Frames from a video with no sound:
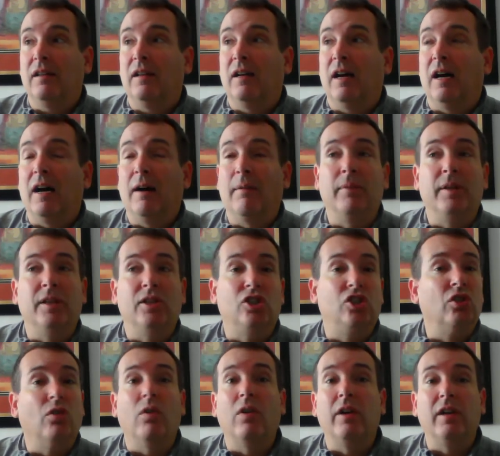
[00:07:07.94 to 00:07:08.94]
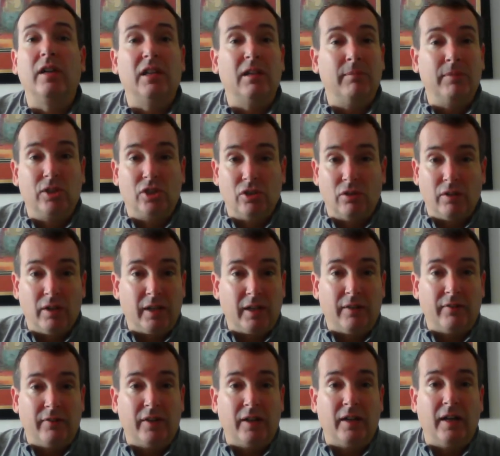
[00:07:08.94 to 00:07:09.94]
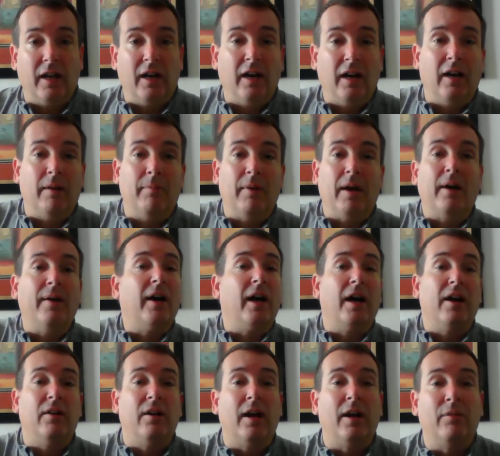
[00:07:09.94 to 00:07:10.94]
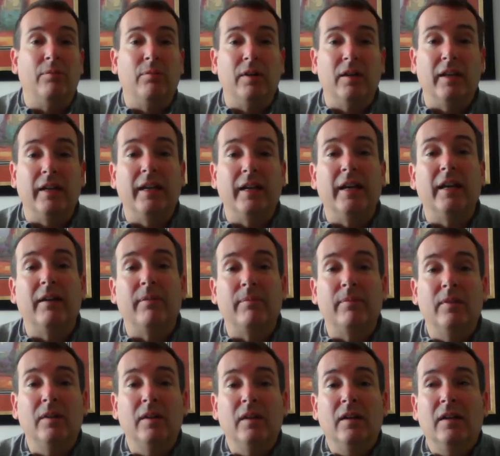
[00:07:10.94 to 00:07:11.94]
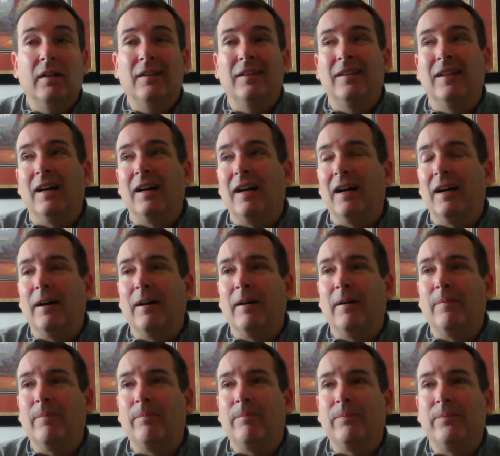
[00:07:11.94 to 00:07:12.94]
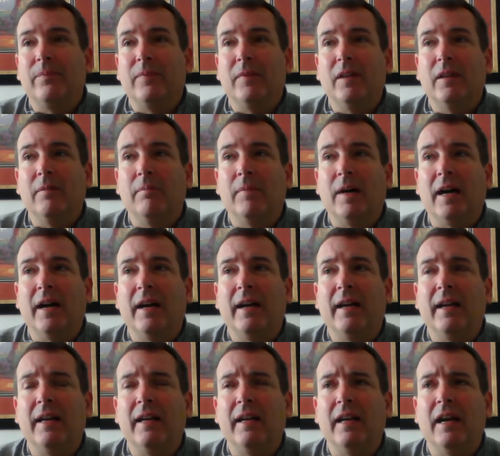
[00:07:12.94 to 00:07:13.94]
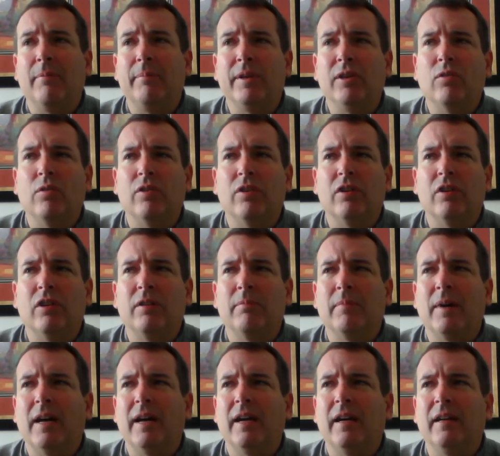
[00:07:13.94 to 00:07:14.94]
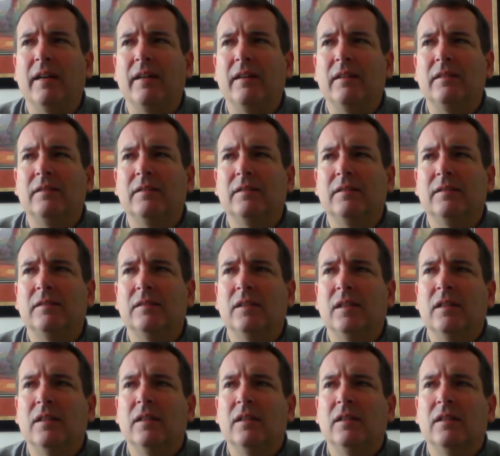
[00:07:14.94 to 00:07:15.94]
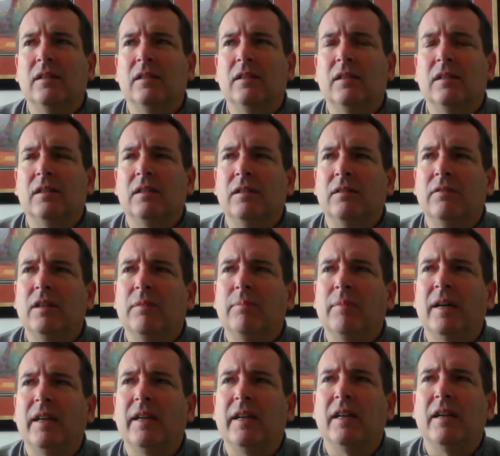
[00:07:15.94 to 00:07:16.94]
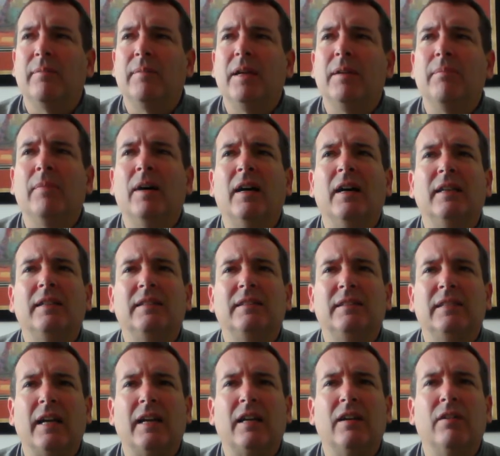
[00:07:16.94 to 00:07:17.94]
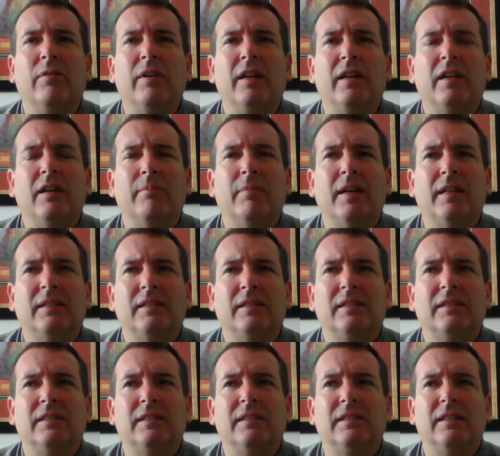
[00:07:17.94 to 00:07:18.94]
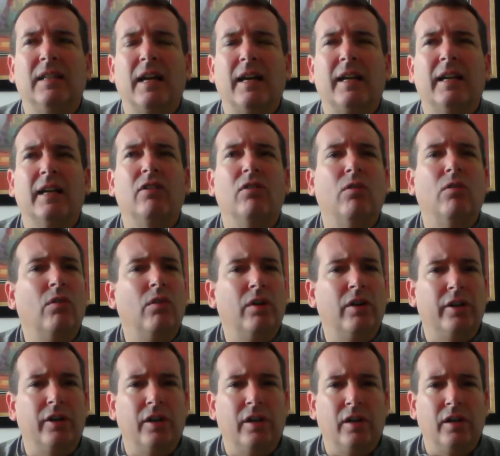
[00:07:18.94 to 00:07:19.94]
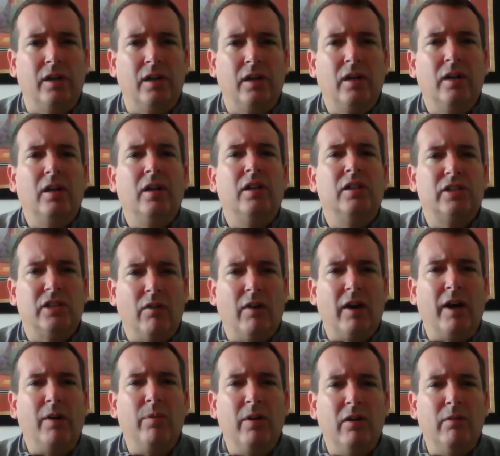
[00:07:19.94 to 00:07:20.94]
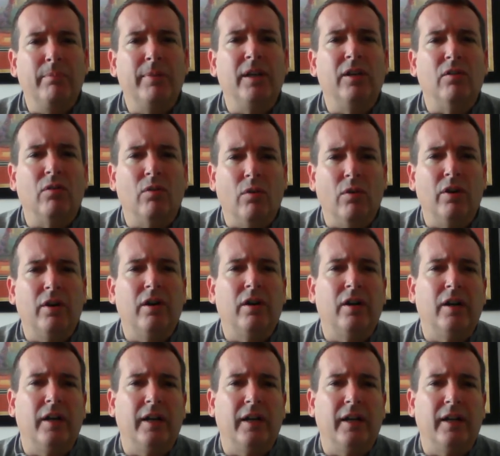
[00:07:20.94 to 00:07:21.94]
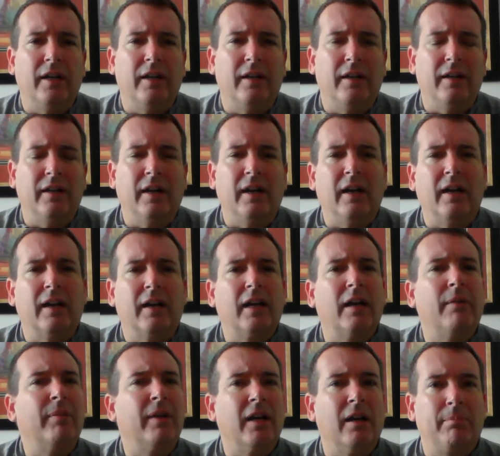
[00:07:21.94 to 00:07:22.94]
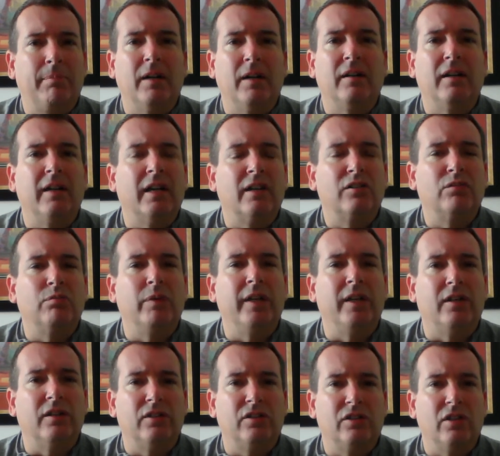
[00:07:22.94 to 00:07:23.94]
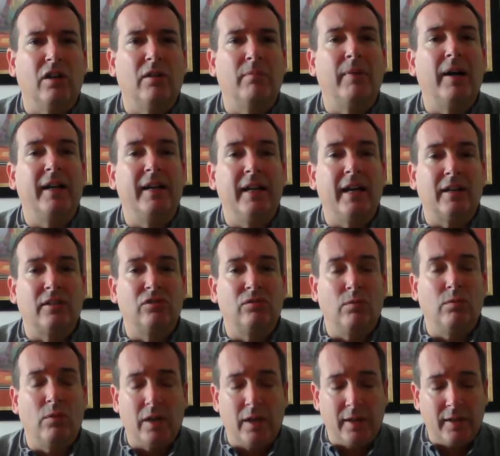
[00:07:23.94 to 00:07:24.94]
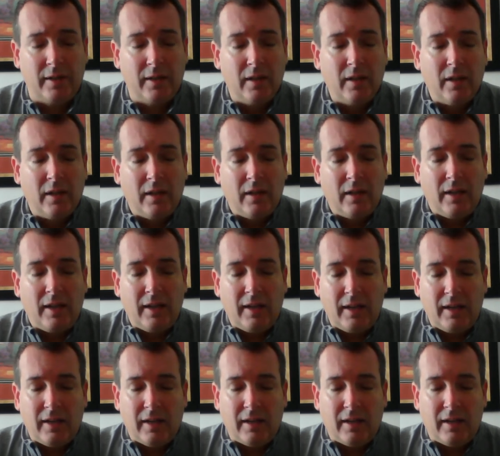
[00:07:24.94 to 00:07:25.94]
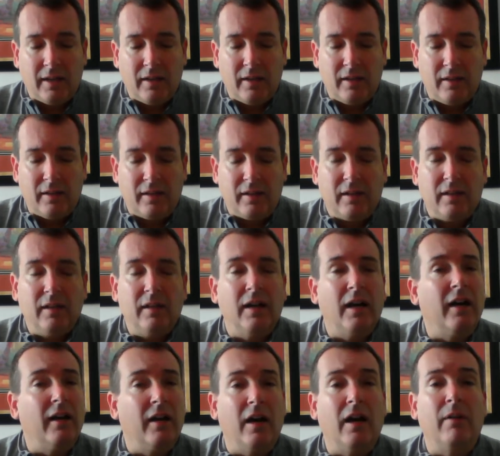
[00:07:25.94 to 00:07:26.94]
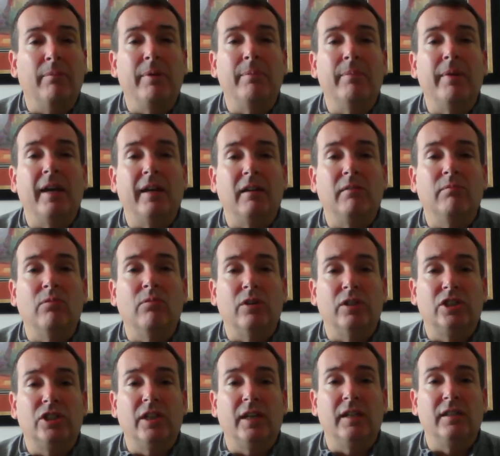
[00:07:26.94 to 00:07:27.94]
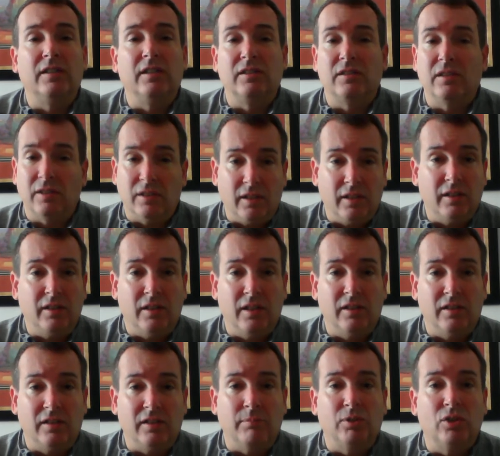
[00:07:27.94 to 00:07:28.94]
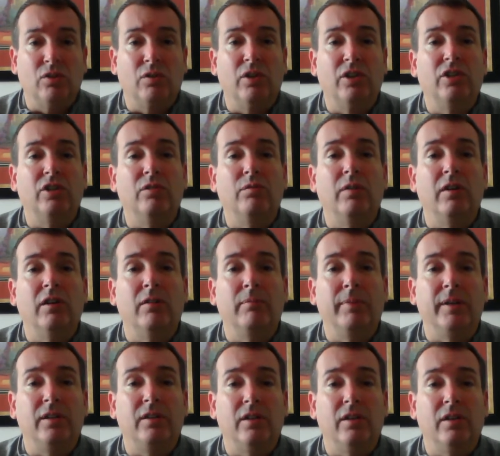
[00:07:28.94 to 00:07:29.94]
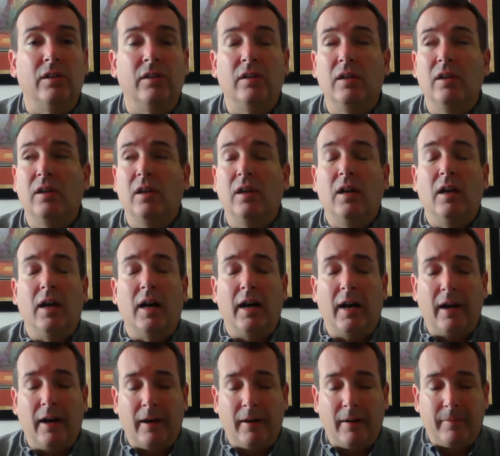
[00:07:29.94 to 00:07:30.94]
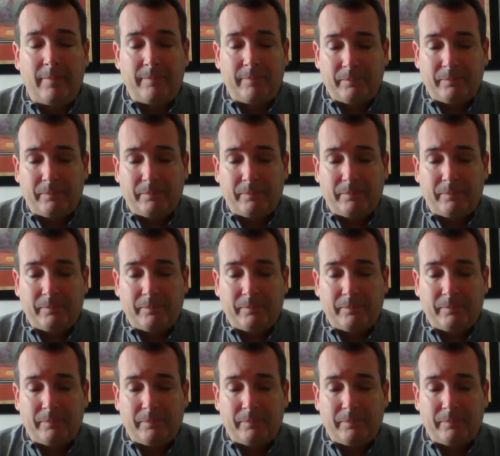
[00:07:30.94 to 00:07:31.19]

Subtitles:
I'm enjoying the majority of it. I really am. I'll be ordering my... What am I in? I'm in my second week of my second order. So I will be ordering, coming up here in the next week or so, my next one. And I'll be making more changes, as I'm sure you will be too. Some